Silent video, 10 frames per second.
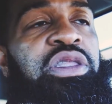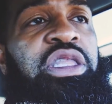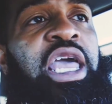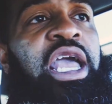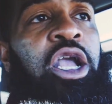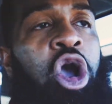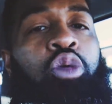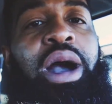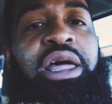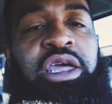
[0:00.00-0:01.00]
that go
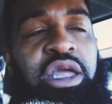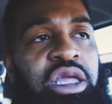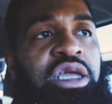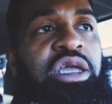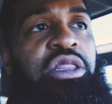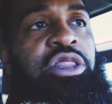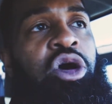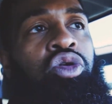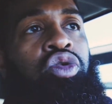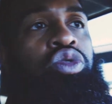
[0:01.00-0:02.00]
by that
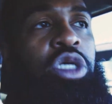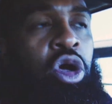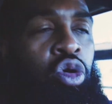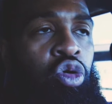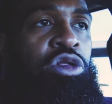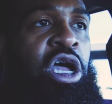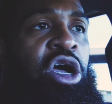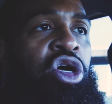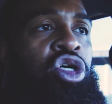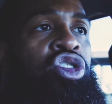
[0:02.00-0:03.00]
those old
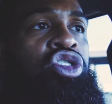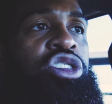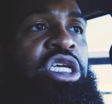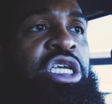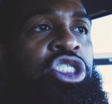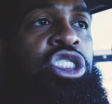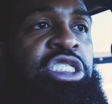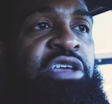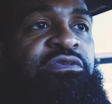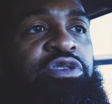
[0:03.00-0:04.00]
laws and
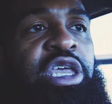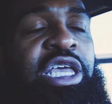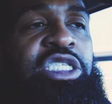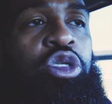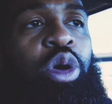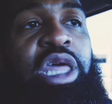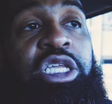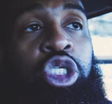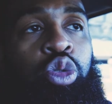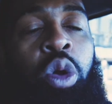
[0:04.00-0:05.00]
just different things to where they
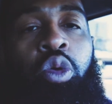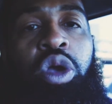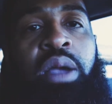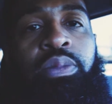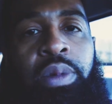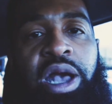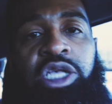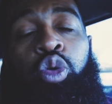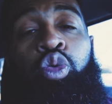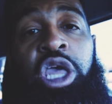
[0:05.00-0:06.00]
just won't
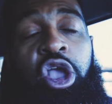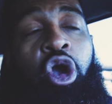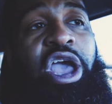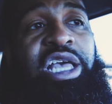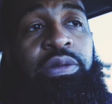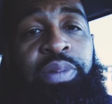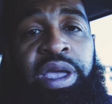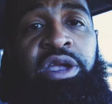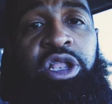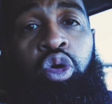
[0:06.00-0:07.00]
compromise who they are as a
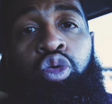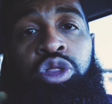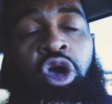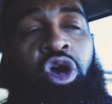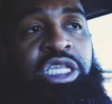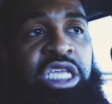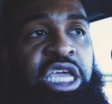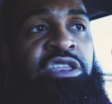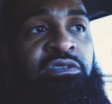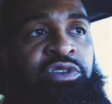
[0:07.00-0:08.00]
parent and who they are as an
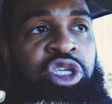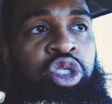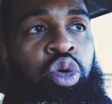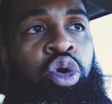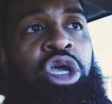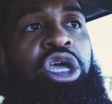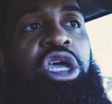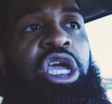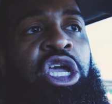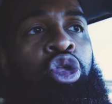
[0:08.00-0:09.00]
individual
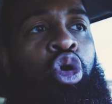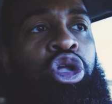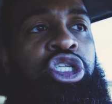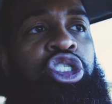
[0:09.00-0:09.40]
in order